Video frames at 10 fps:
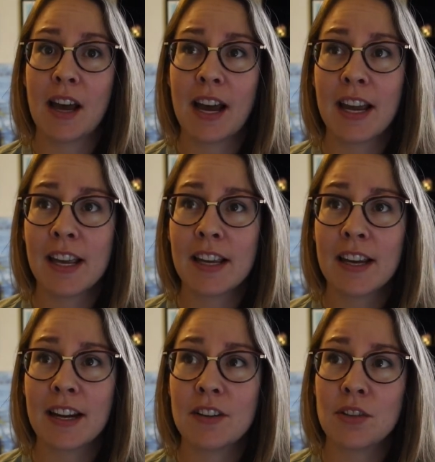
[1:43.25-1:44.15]
I
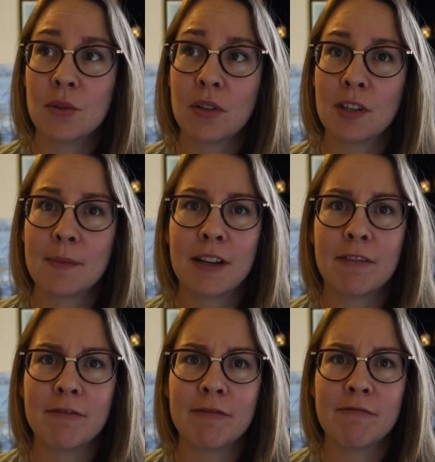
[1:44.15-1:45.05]
kind of do a little bit
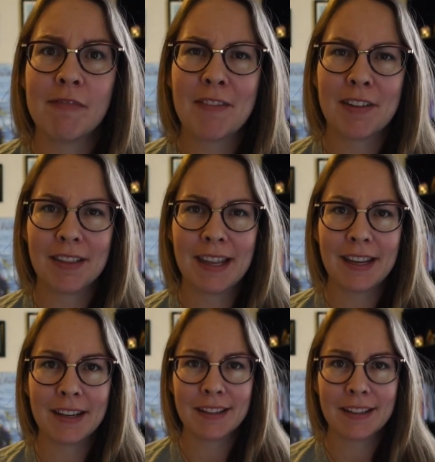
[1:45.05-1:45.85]
of everything.